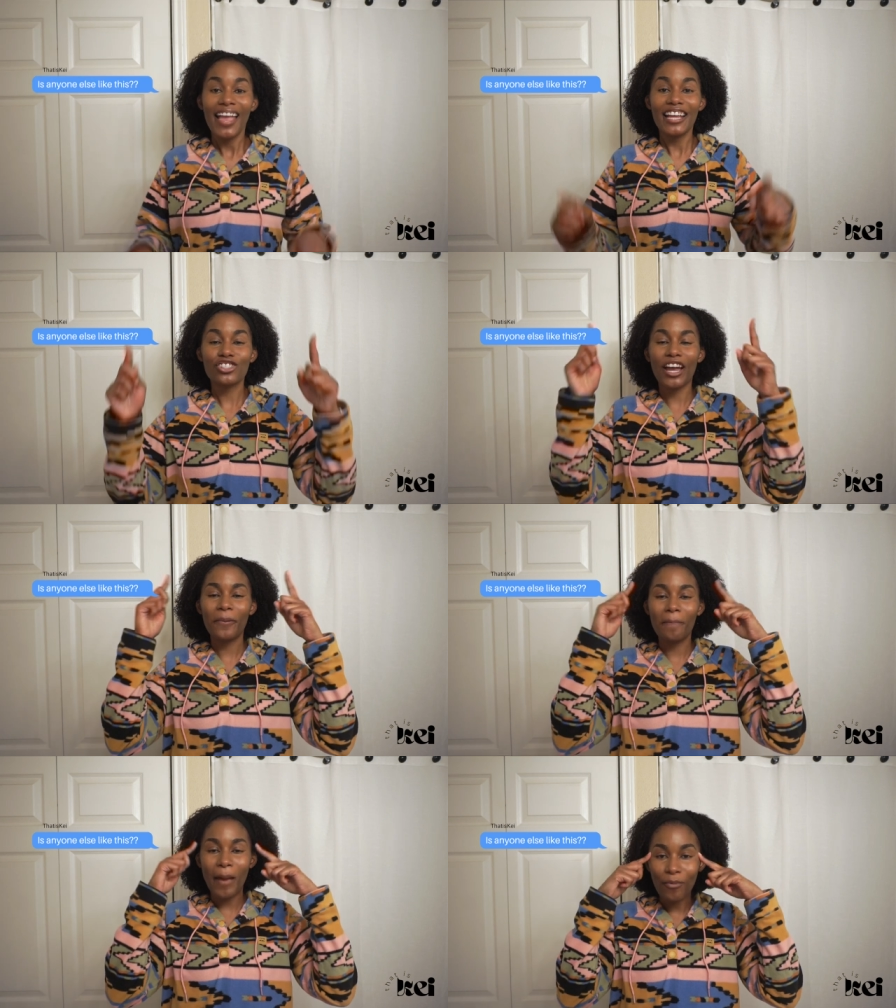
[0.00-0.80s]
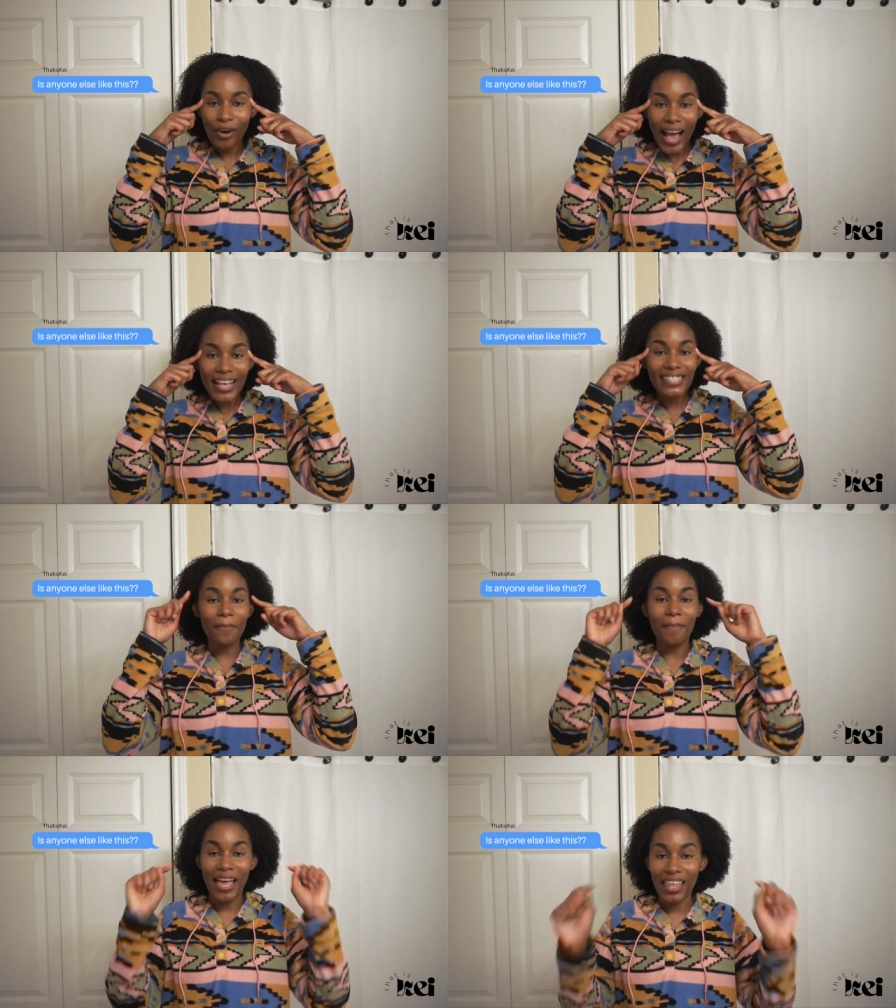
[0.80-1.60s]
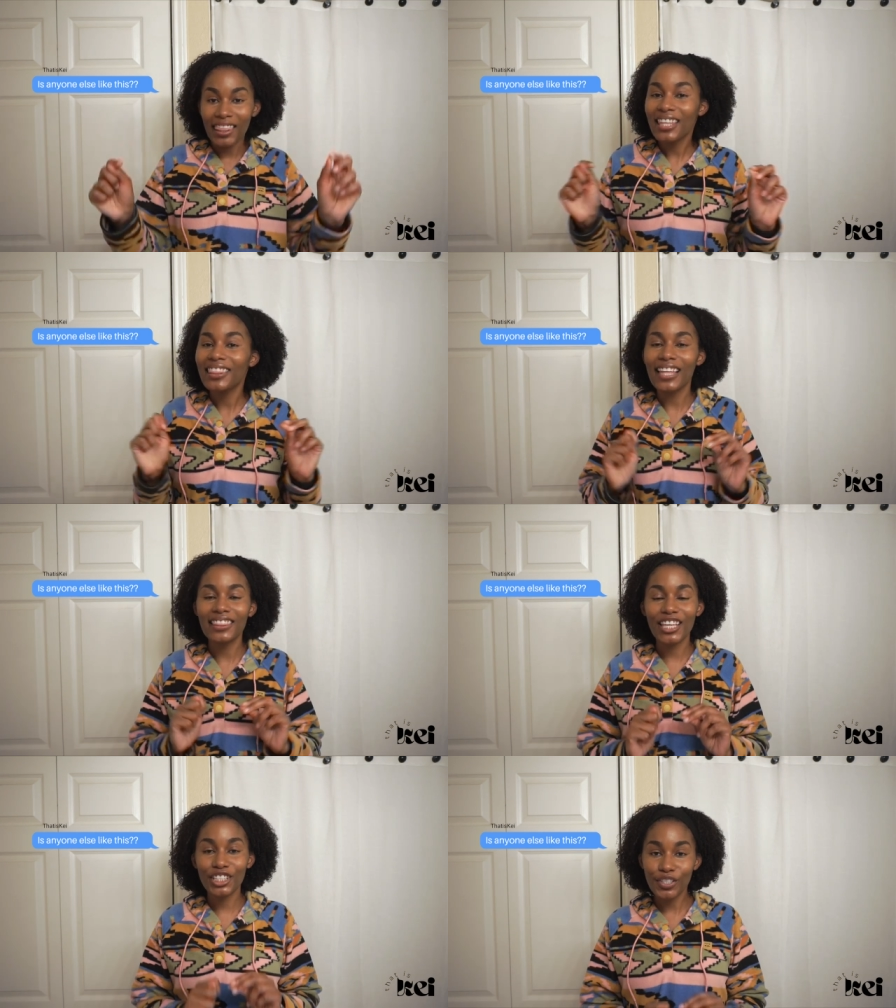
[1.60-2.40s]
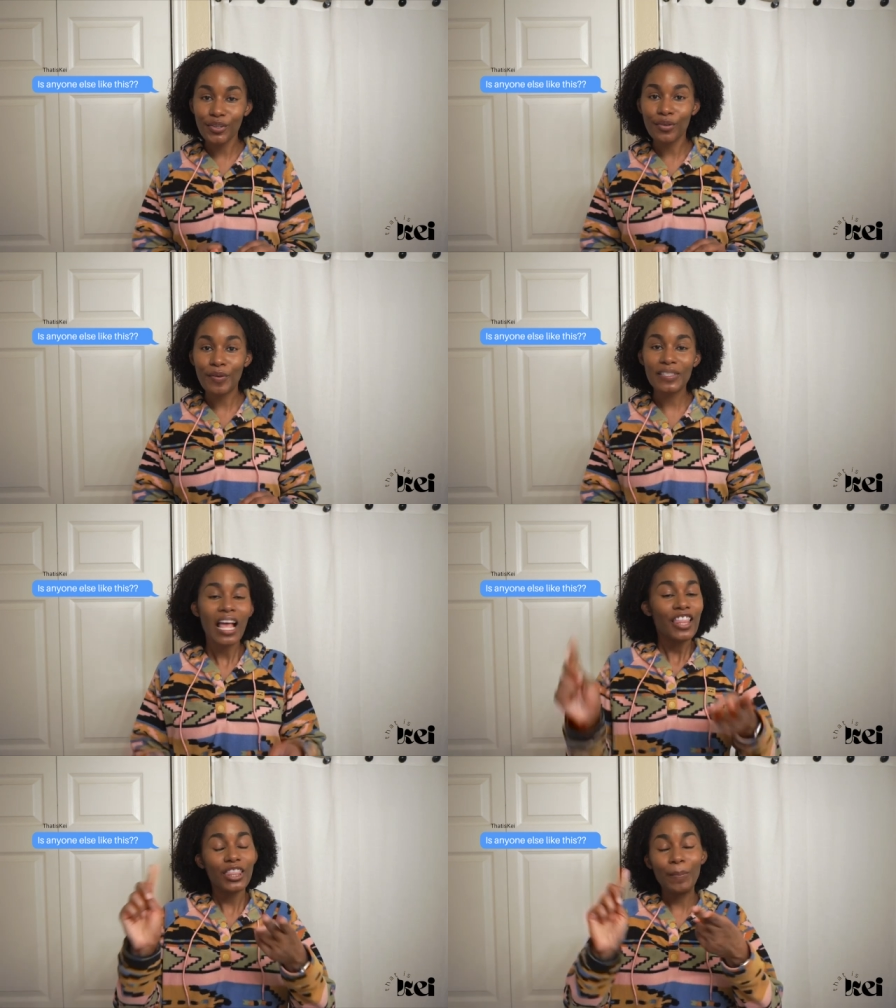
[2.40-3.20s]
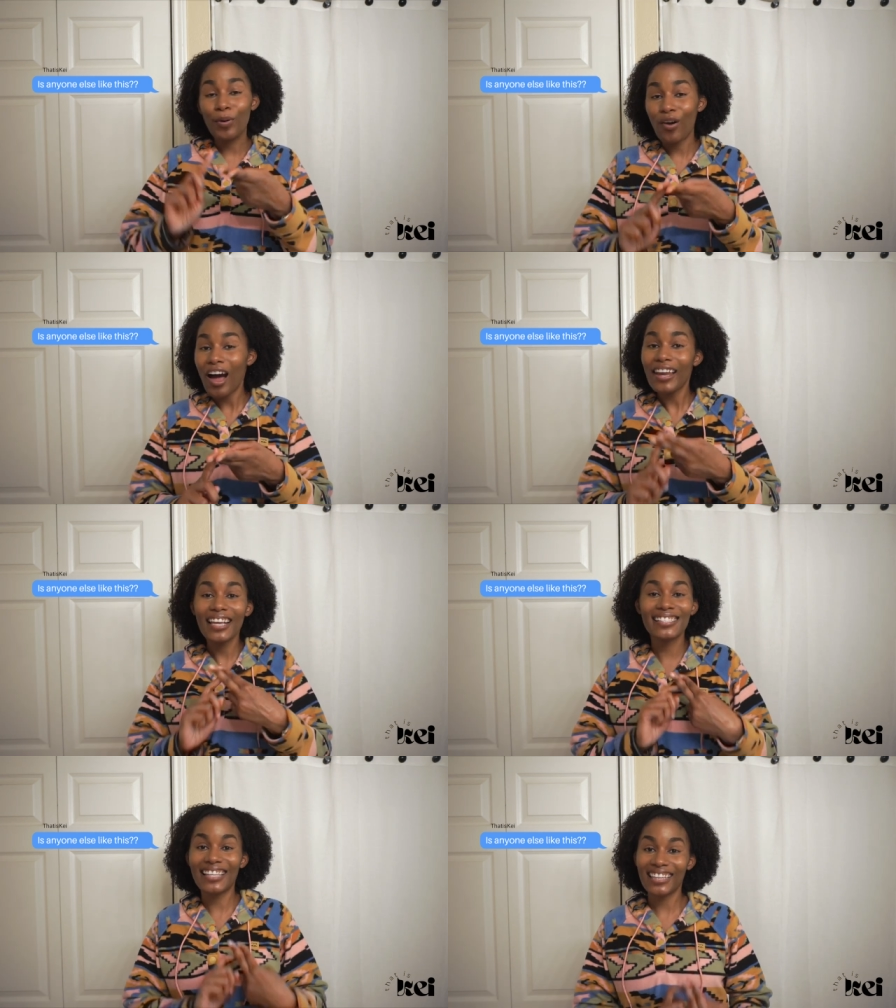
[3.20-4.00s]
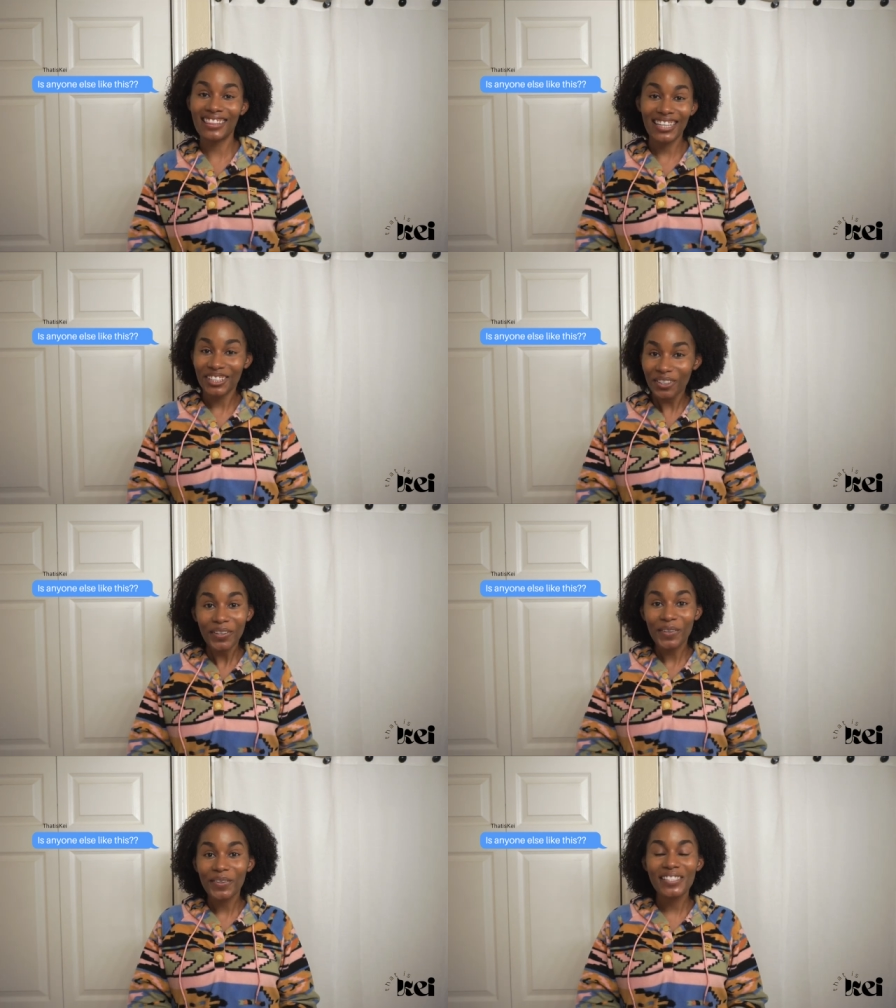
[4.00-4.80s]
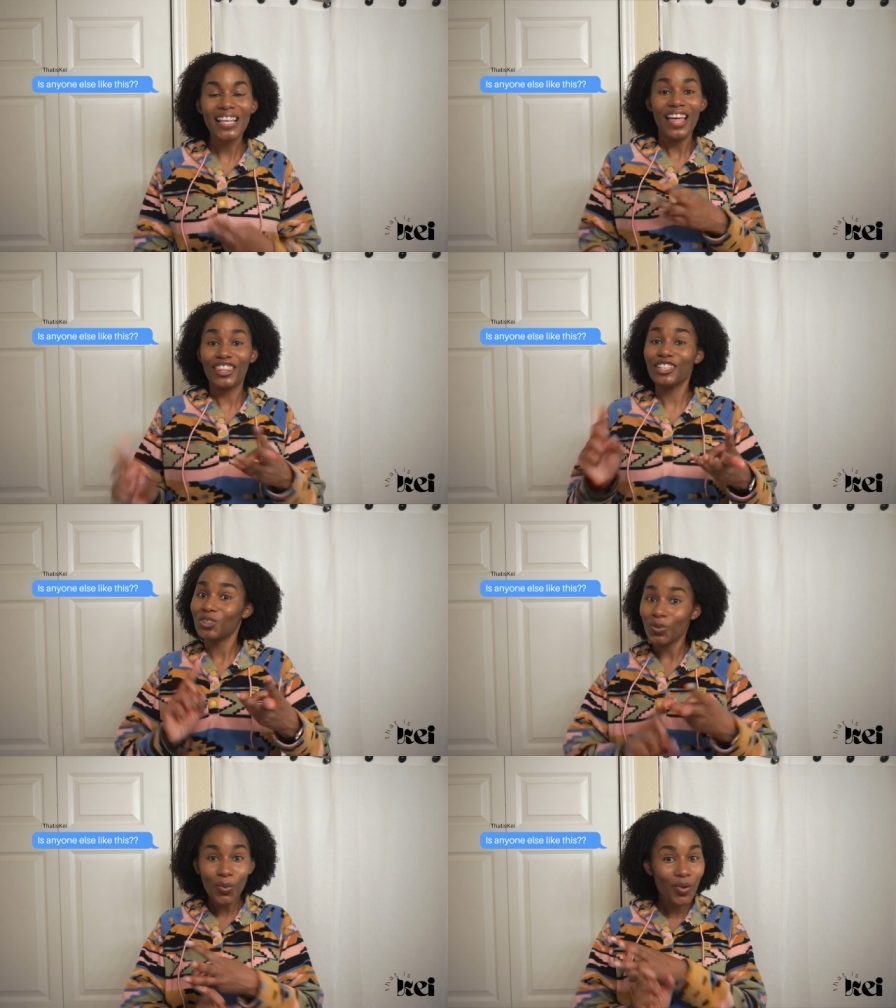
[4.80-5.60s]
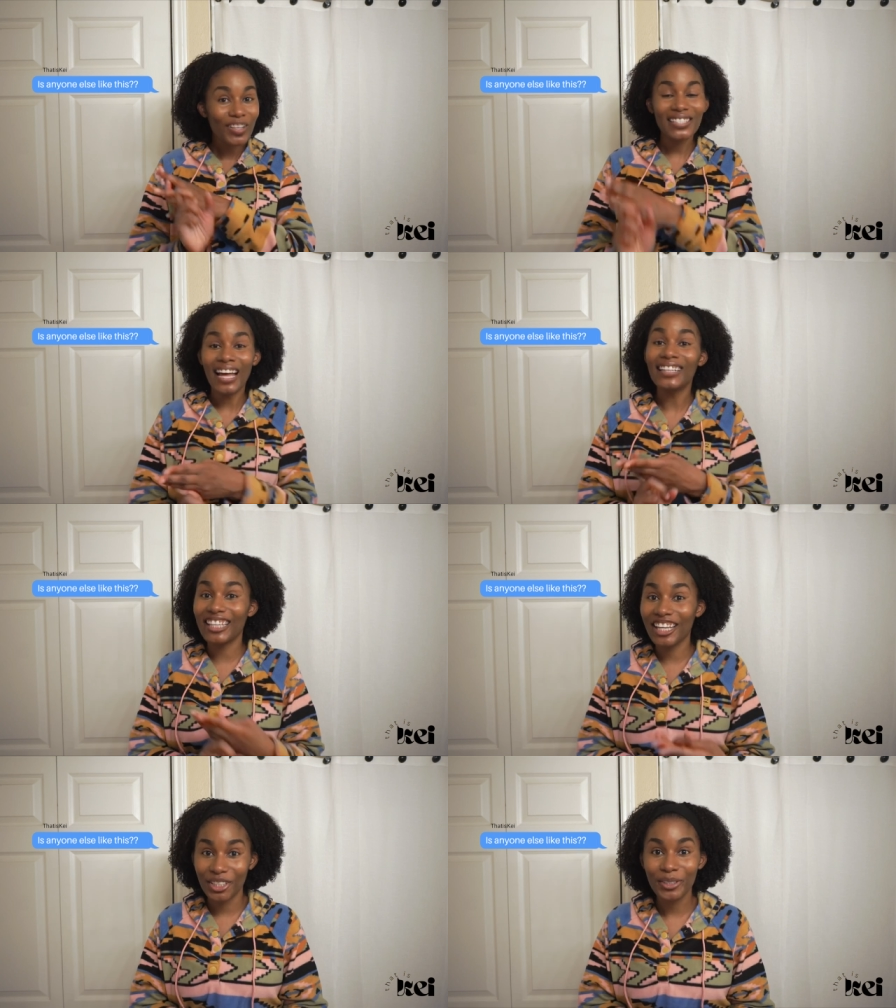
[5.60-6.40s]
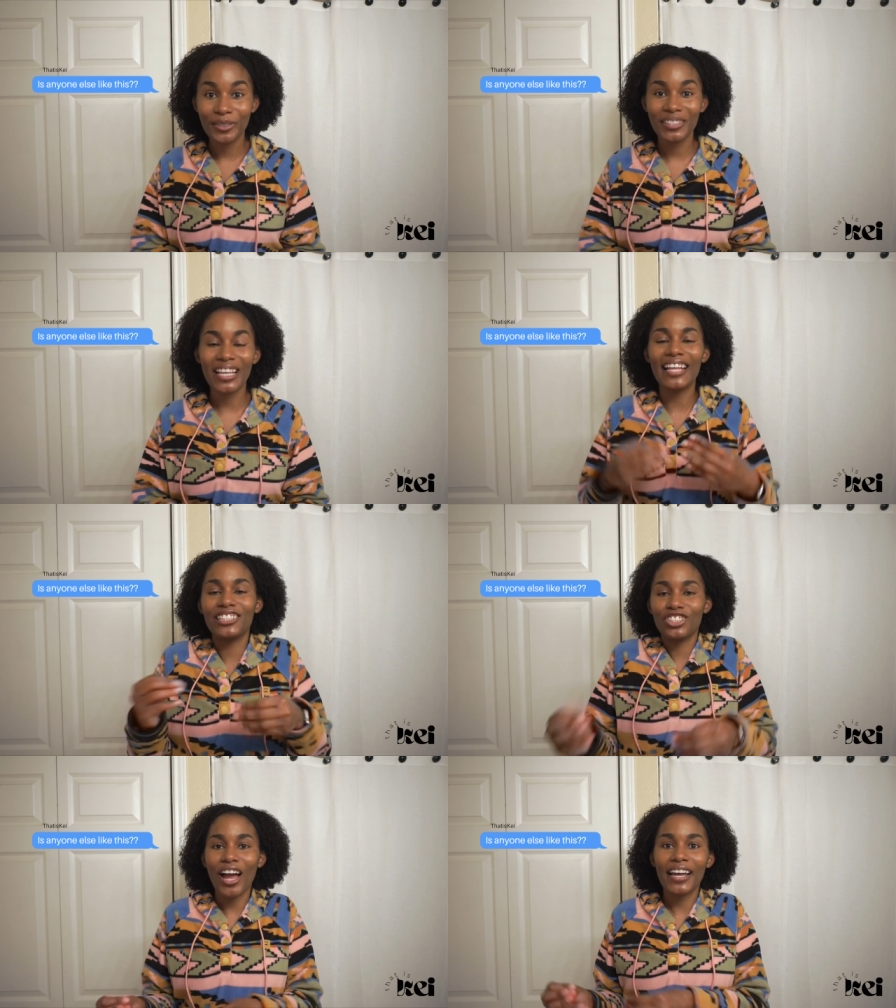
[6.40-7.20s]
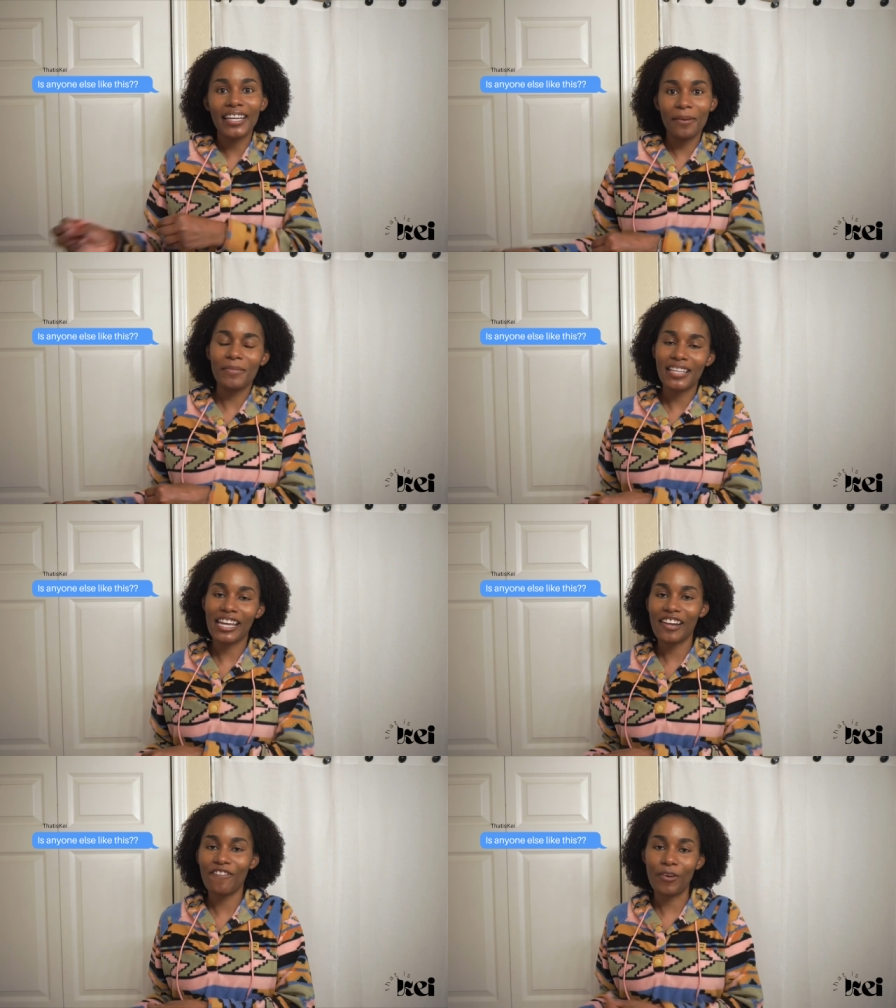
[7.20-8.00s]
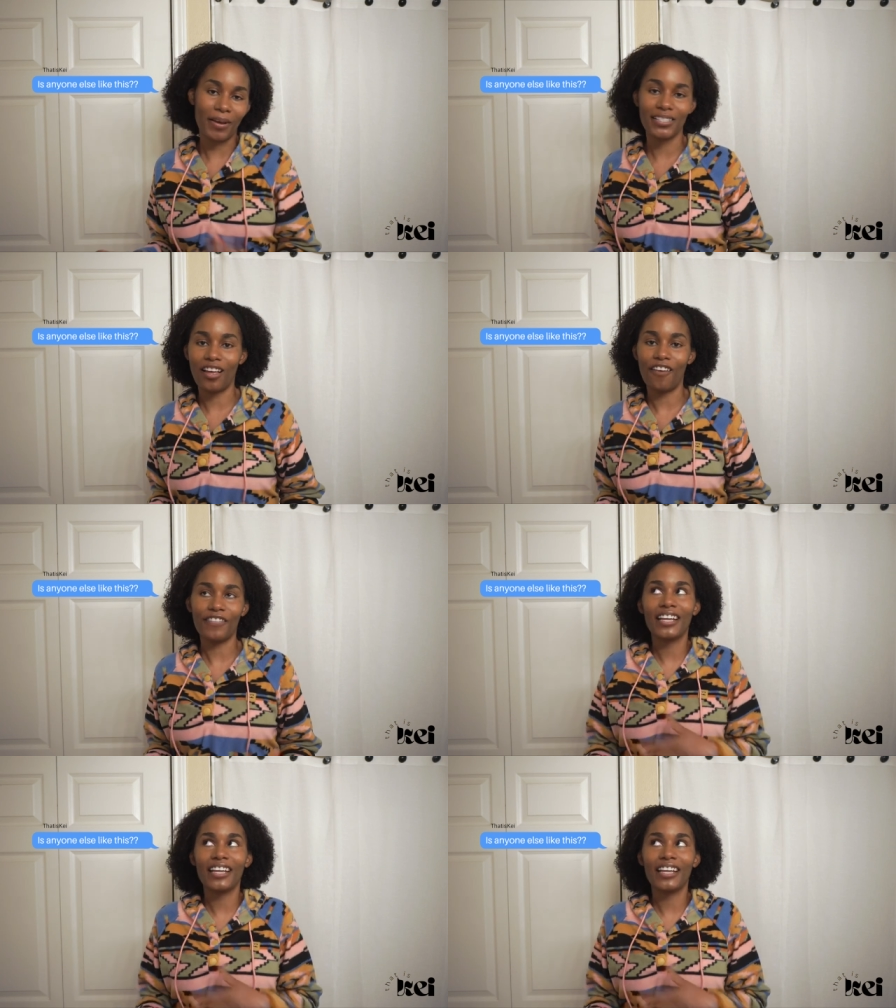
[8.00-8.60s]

and try to memorize the method that they use, the products that they use, the tools that they use, and try to imitate it for myself.